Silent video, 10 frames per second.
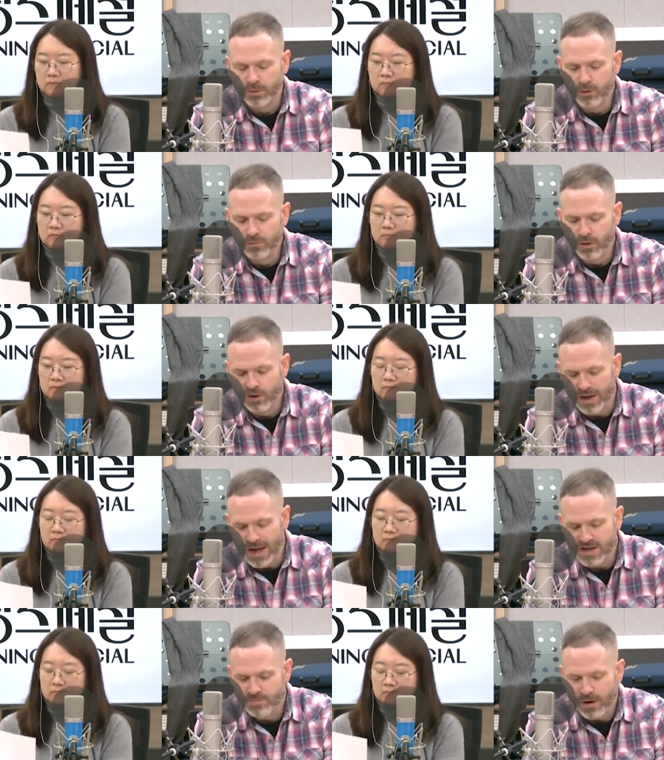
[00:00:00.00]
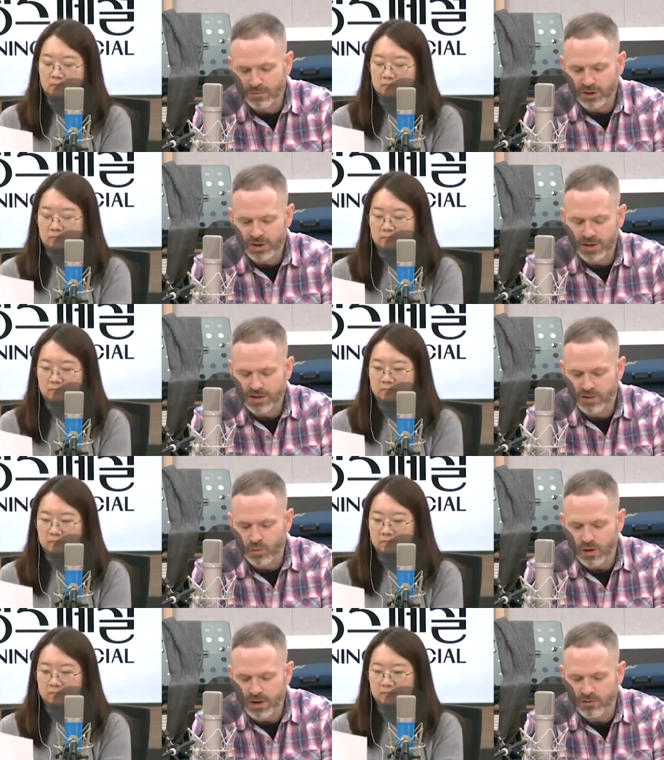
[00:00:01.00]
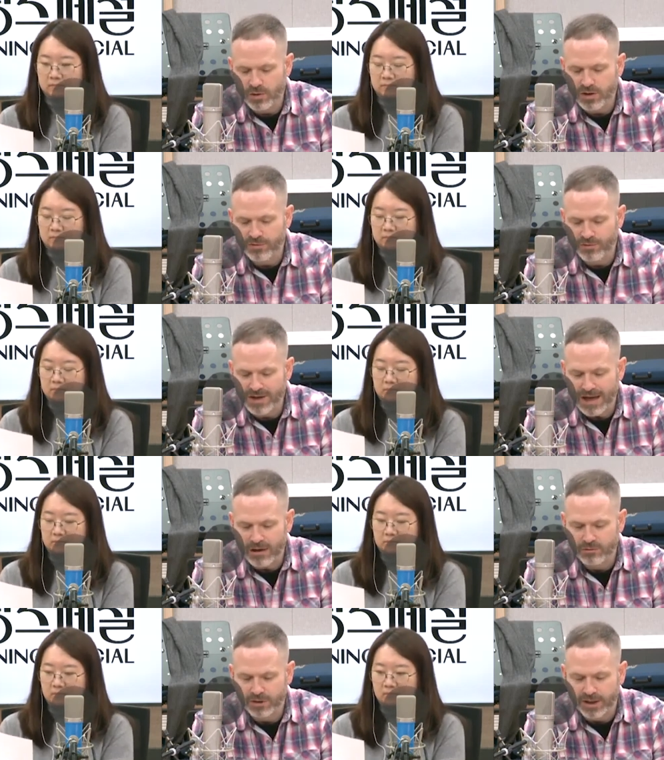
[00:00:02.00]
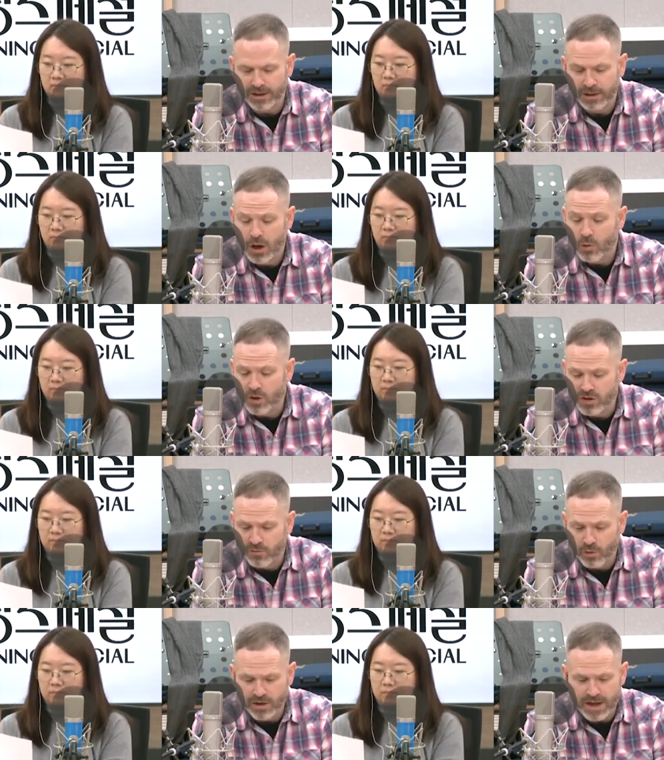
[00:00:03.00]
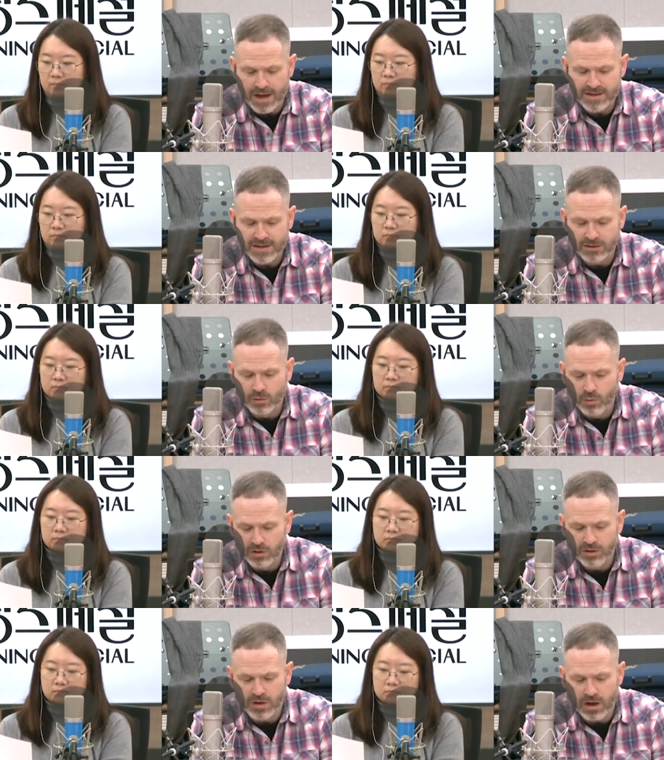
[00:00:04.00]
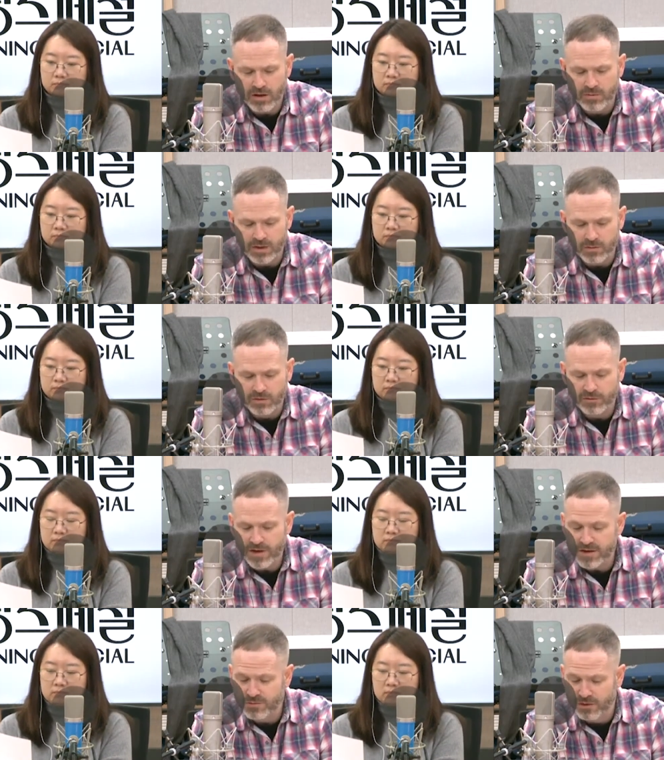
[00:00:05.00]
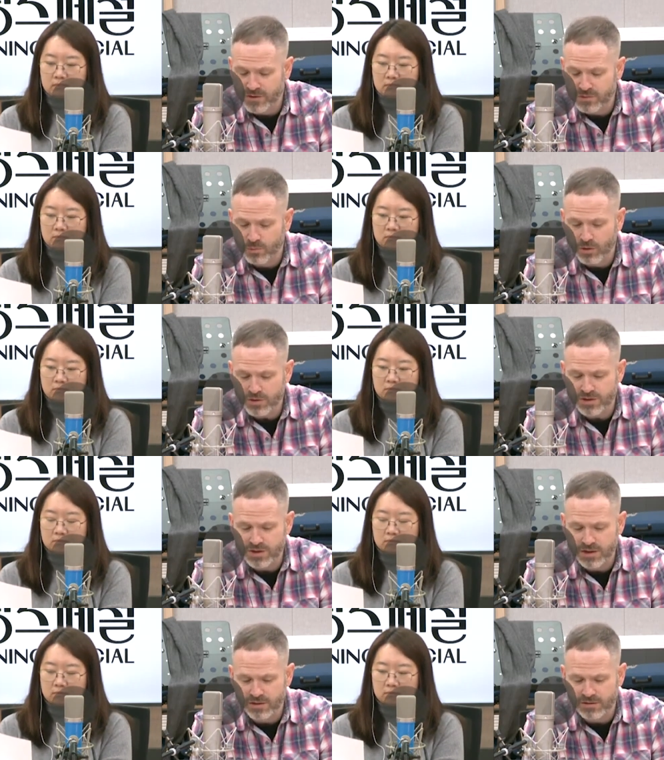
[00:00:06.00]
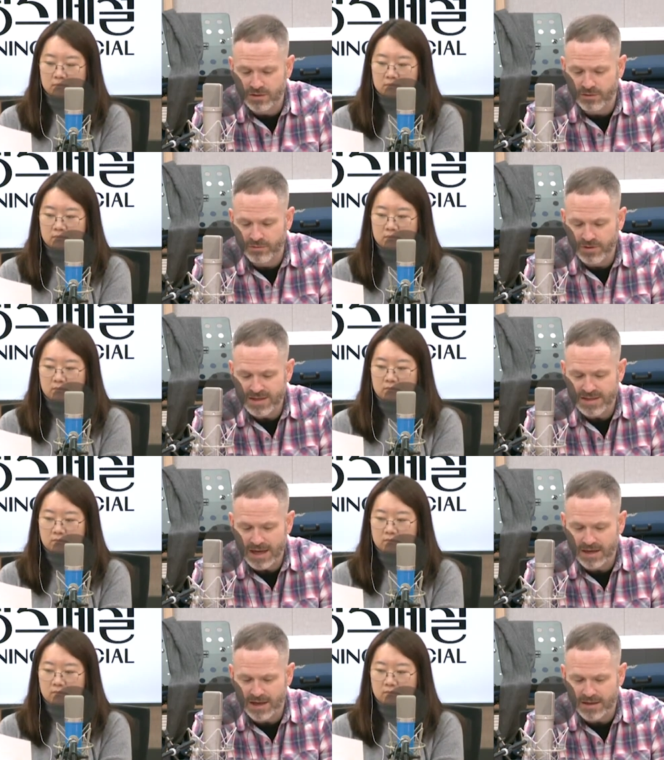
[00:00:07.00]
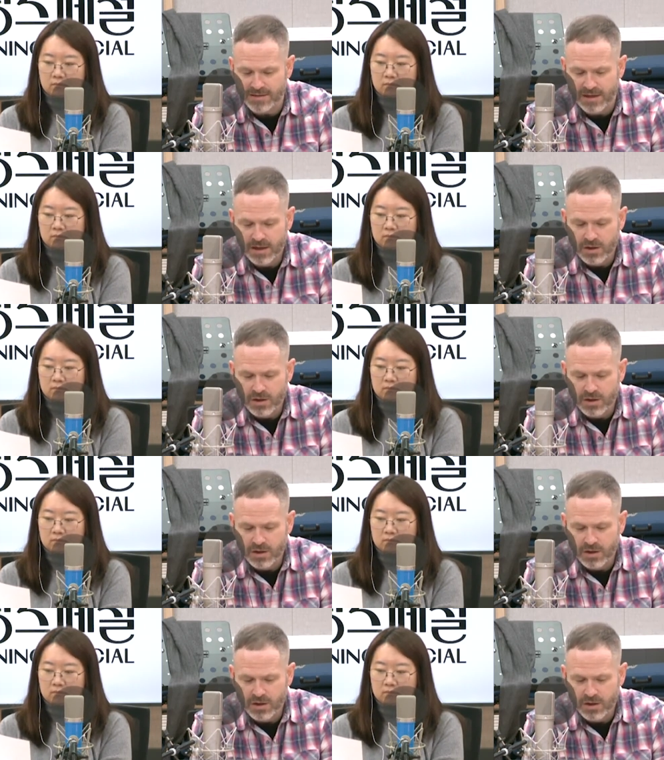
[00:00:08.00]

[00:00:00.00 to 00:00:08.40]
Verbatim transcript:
Speaker 1: Bloomberg has published its twenty twenty-three outlook, which forecasts that the world economy will face one of its worst years in three decades,